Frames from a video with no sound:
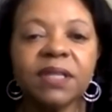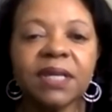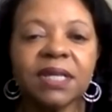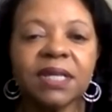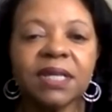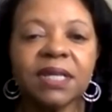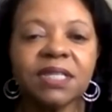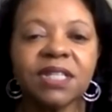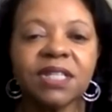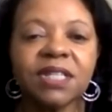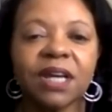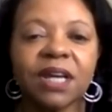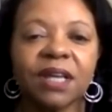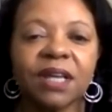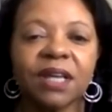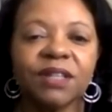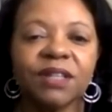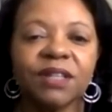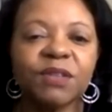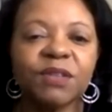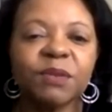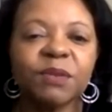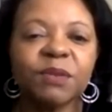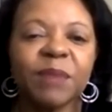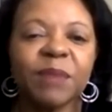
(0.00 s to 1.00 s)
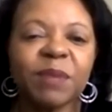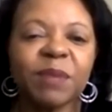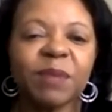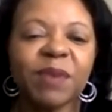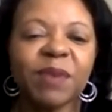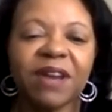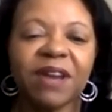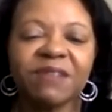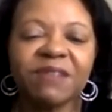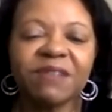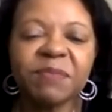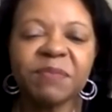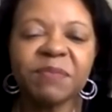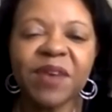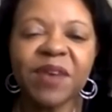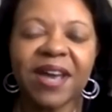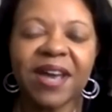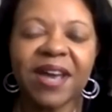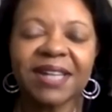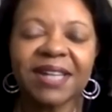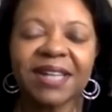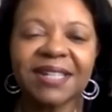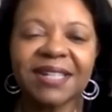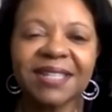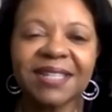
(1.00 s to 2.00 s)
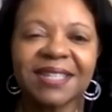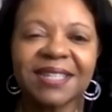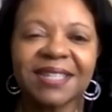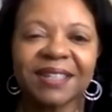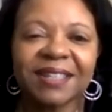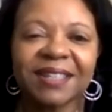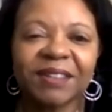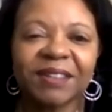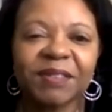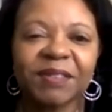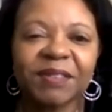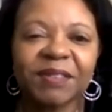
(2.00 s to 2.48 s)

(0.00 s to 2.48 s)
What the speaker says: But everything is done through my private practice.